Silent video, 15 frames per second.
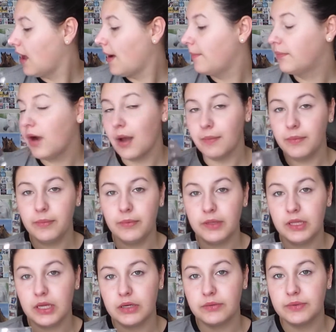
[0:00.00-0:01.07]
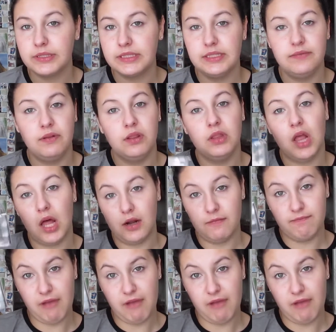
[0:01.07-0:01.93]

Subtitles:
I'm probably gonna receive a lot of